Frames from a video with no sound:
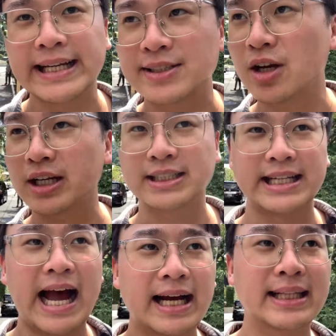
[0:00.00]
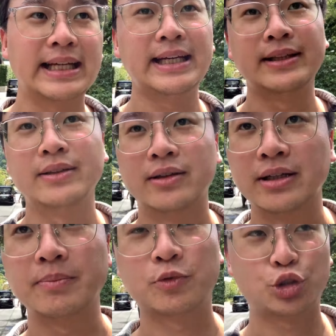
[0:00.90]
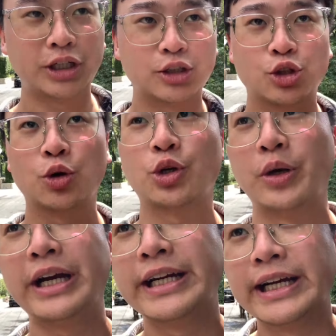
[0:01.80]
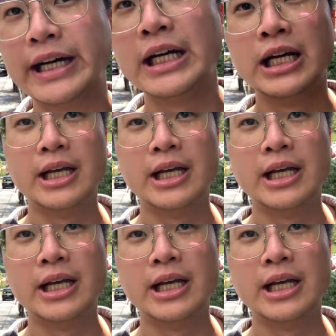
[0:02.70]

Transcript: It's not exactly in the greater Tokyo area,